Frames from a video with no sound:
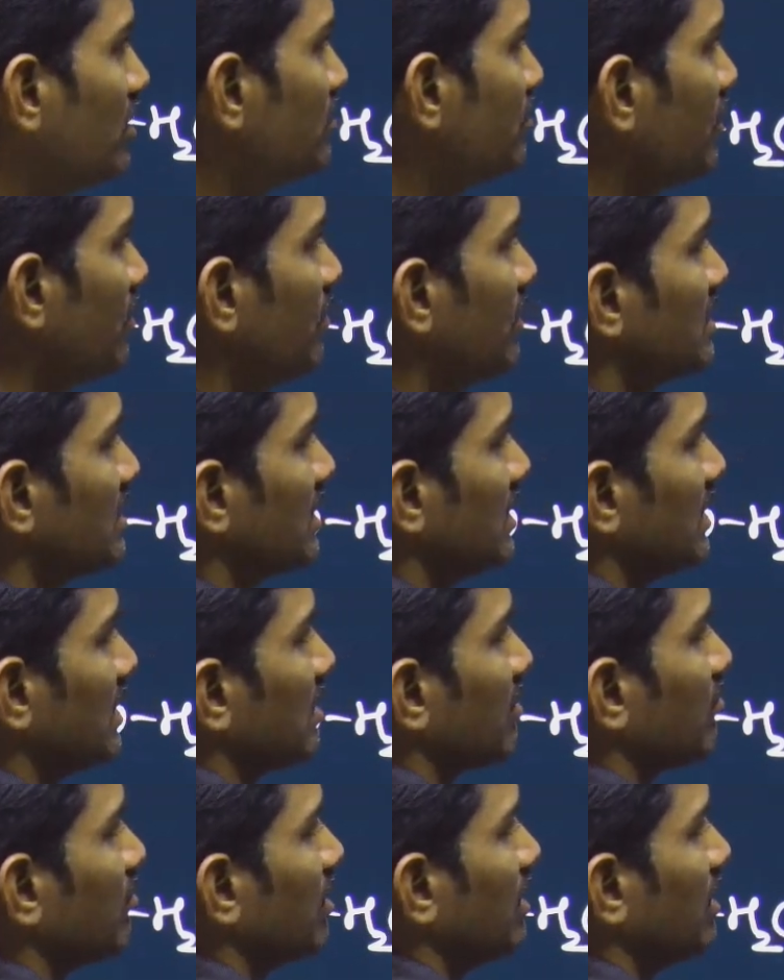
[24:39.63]
were mentioned
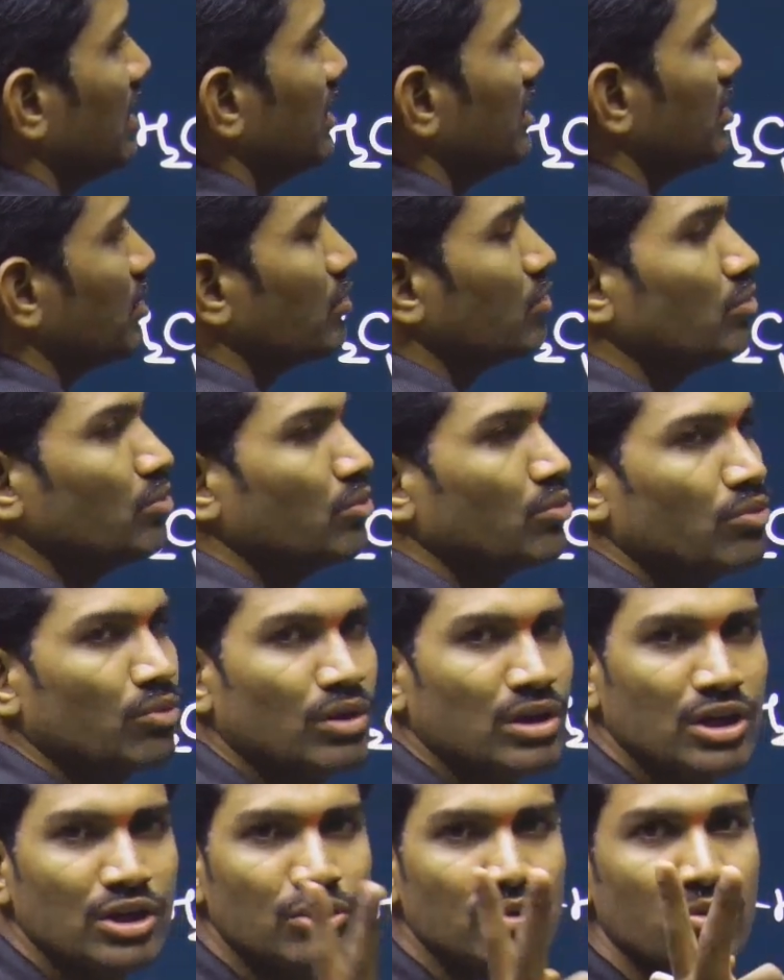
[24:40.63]
here? 1 and 2.
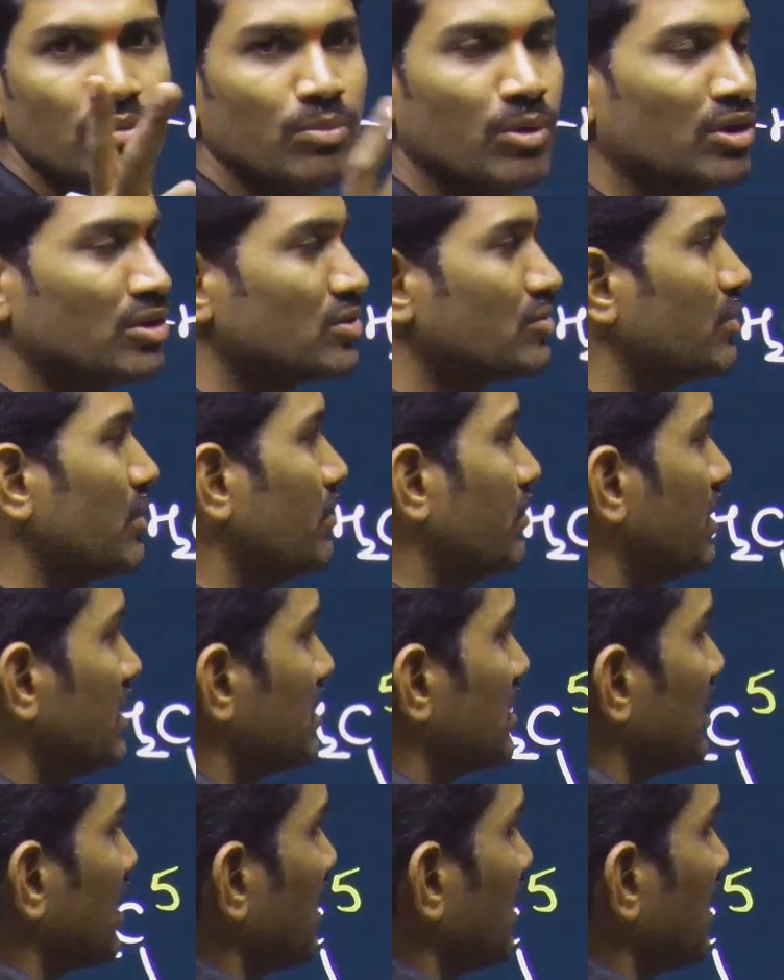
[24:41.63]
Only 2 bonds were mentioned